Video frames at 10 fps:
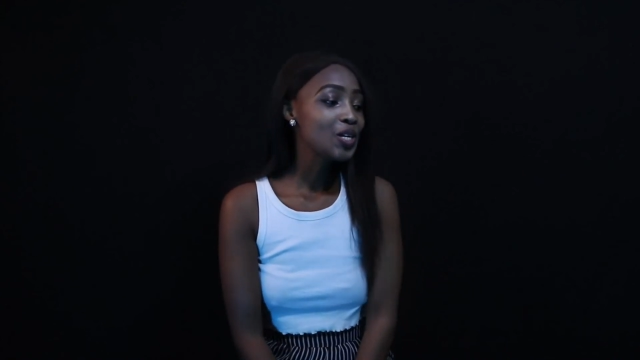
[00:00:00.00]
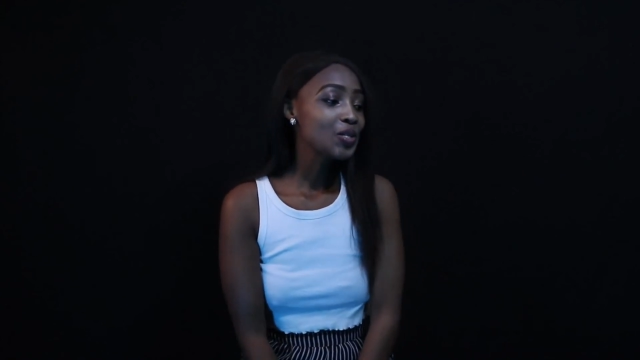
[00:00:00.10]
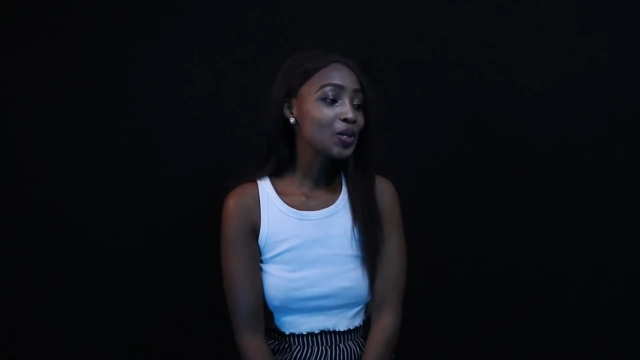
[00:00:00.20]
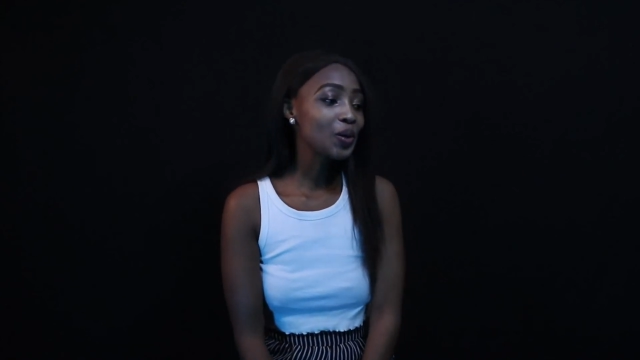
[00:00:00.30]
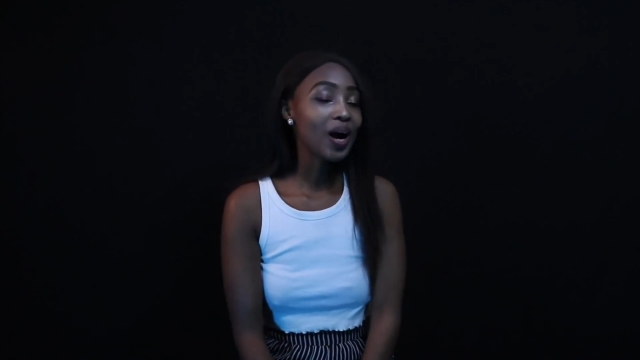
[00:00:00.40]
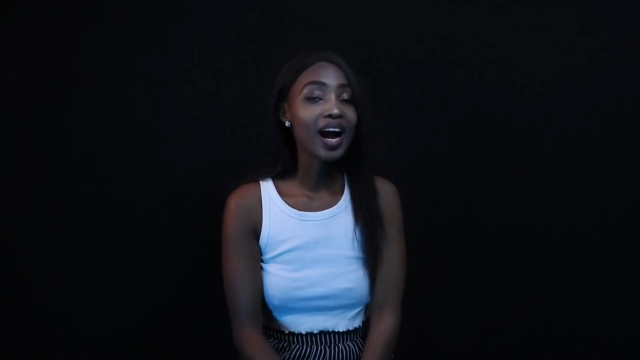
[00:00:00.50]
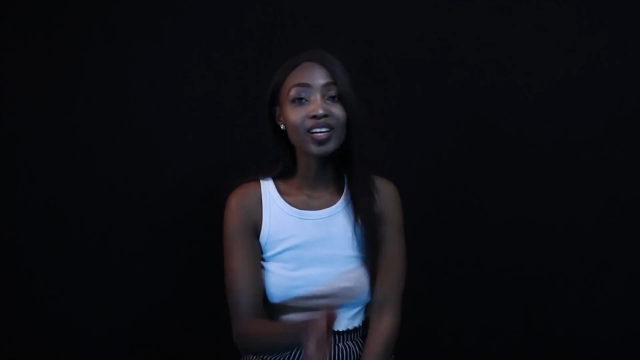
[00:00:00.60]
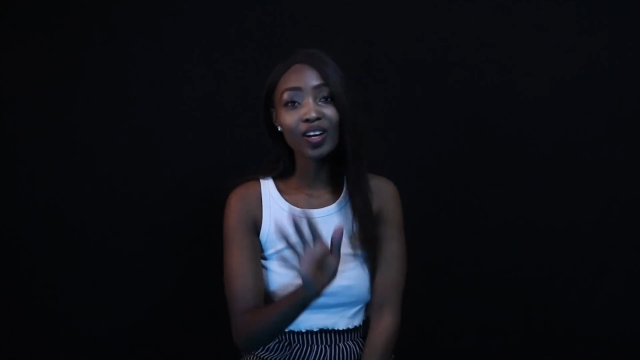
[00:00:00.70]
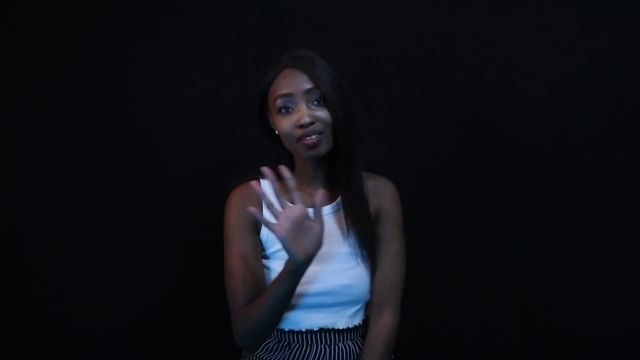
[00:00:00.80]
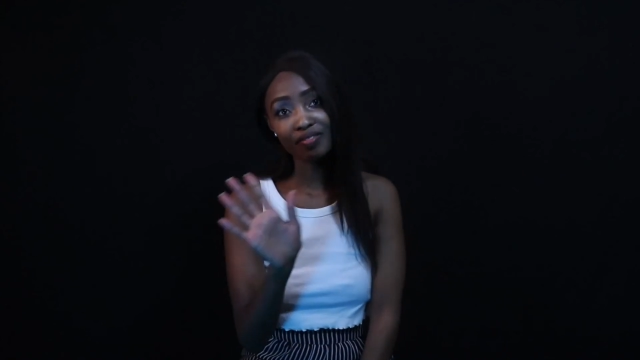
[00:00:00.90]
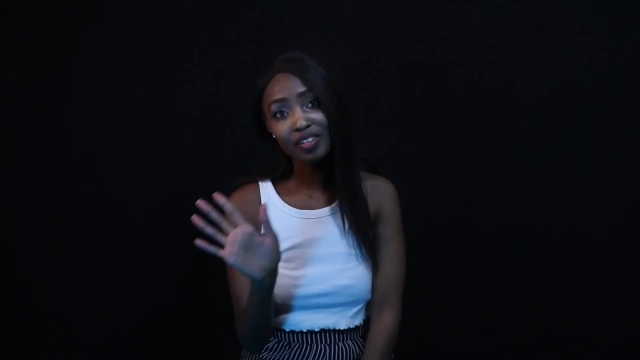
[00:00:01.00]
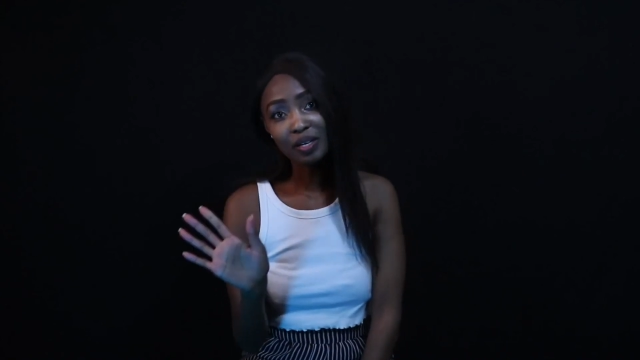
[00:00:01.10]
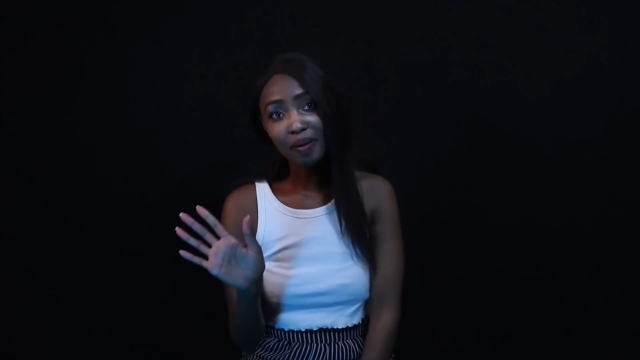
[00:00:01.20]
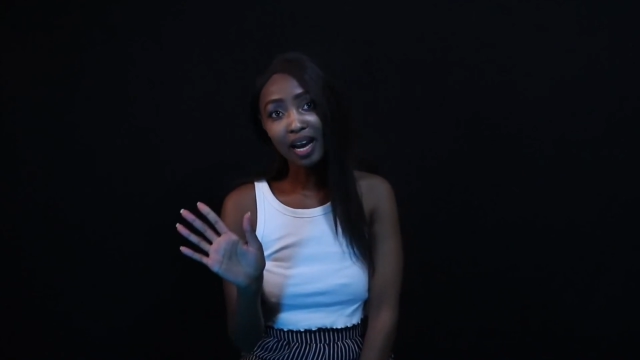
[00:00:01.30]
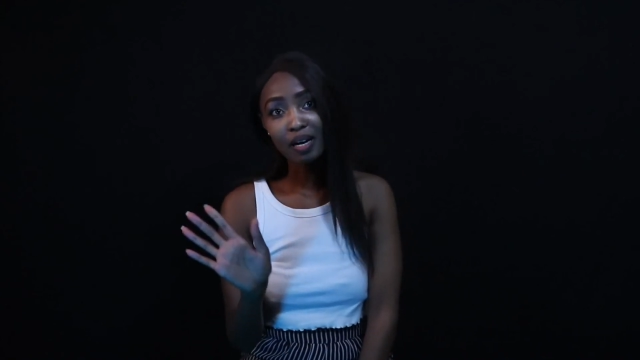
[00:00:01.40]
So I got
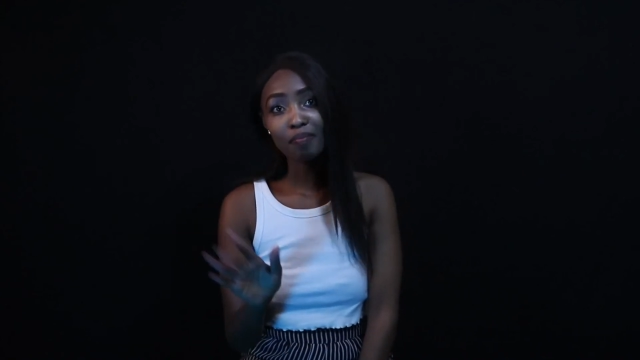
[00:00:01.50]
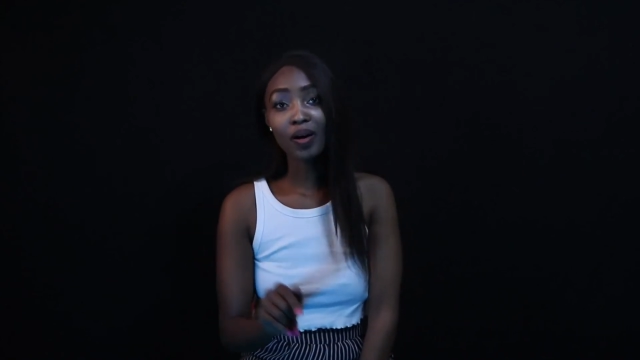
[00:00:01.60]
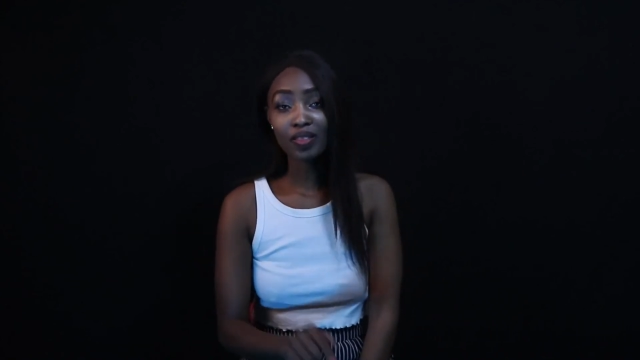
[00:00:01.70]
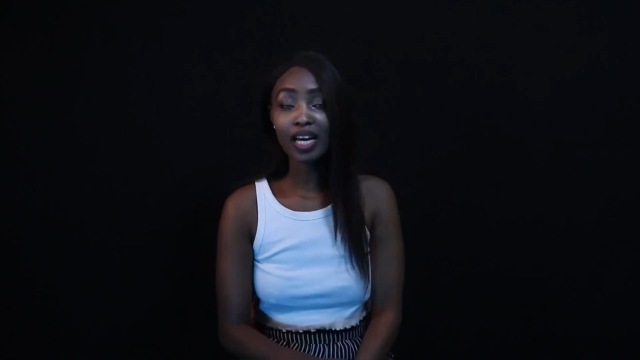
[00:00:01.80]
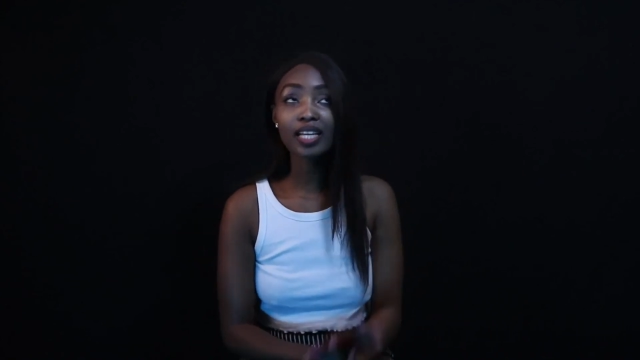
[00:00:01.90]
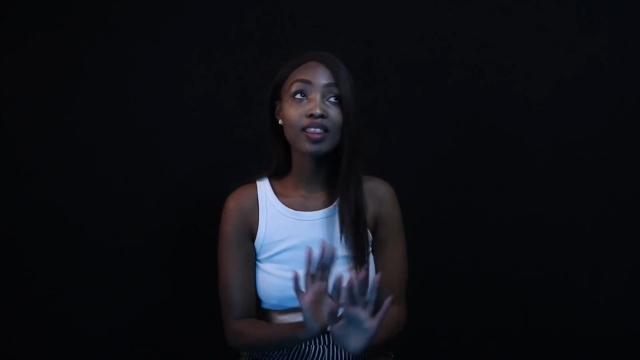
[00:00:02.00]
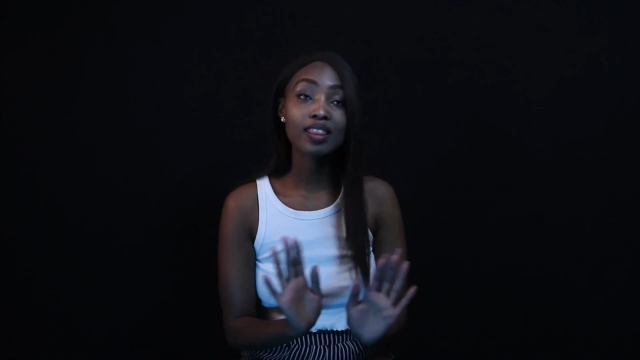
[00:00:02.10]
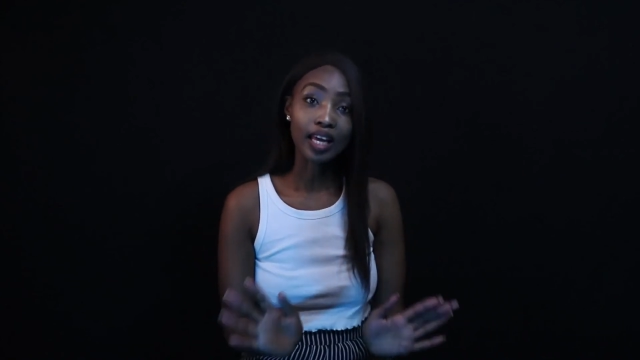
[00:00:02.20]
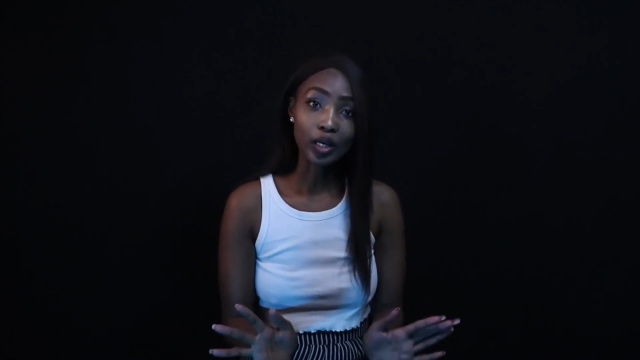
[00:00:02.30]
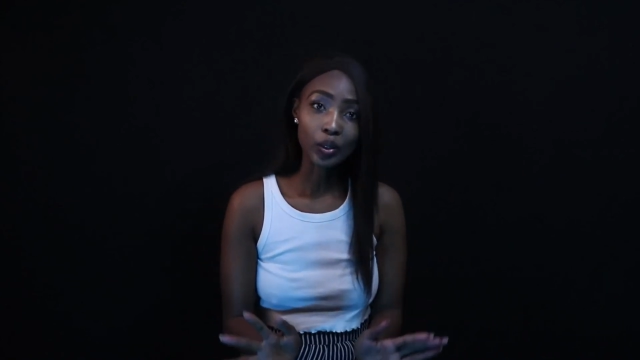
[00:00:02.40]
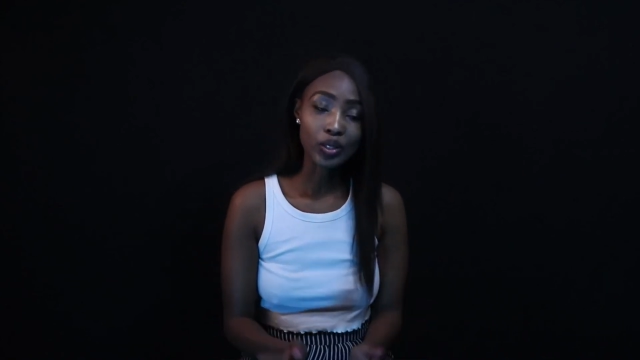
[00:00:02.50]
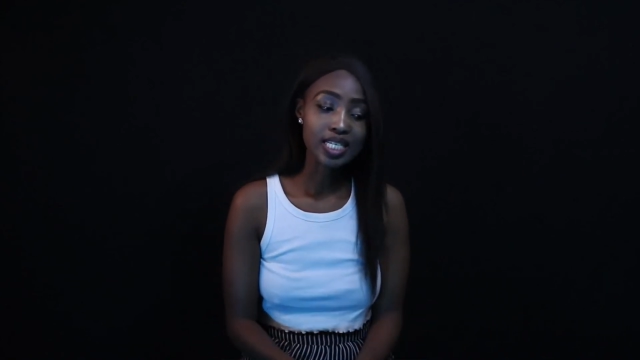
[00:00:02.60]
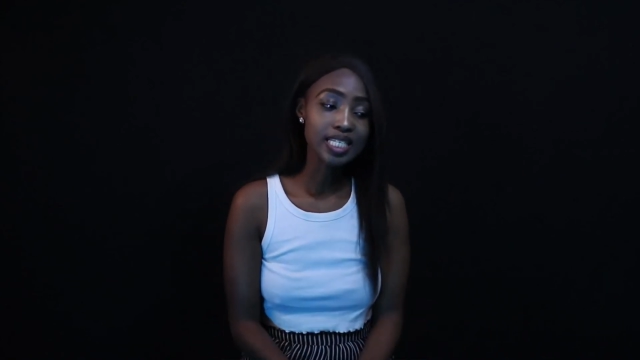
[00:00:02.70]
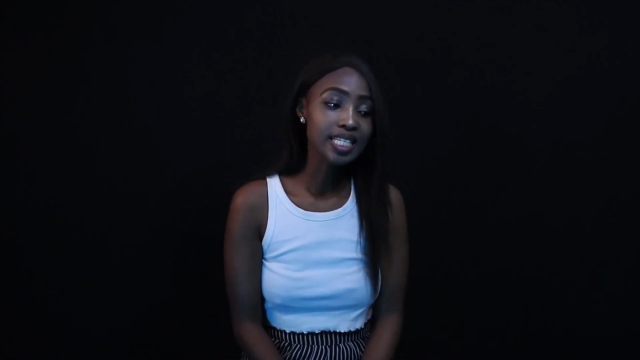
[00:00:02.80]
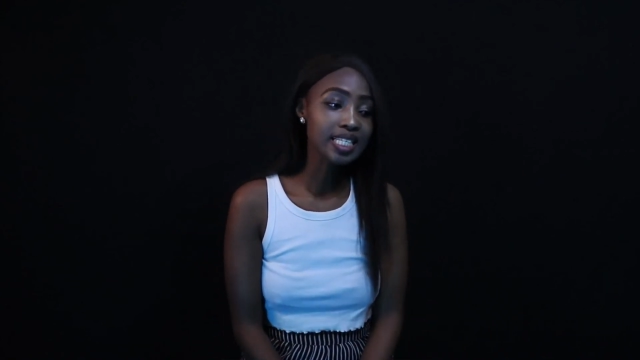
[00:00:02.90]
feedback about that, thank
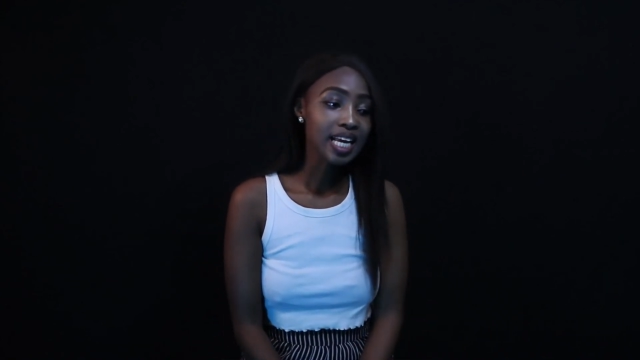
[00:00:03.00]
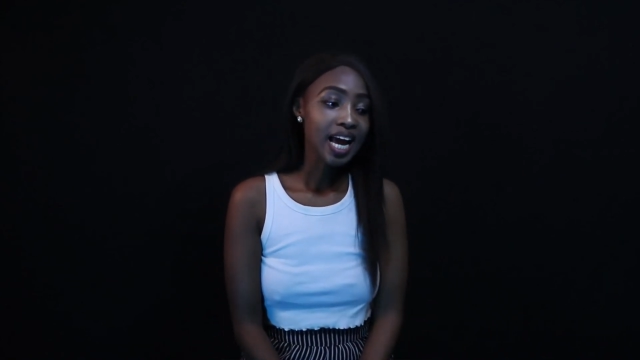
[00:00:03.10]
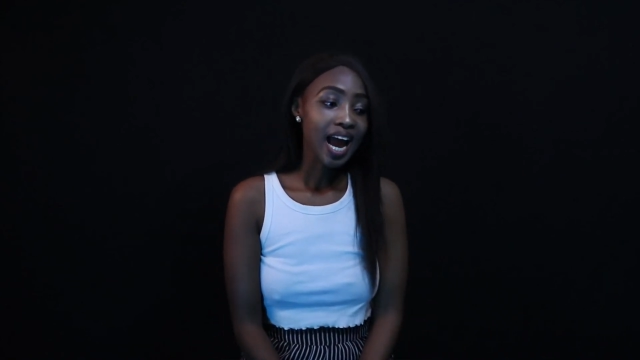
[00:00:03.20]
goodness.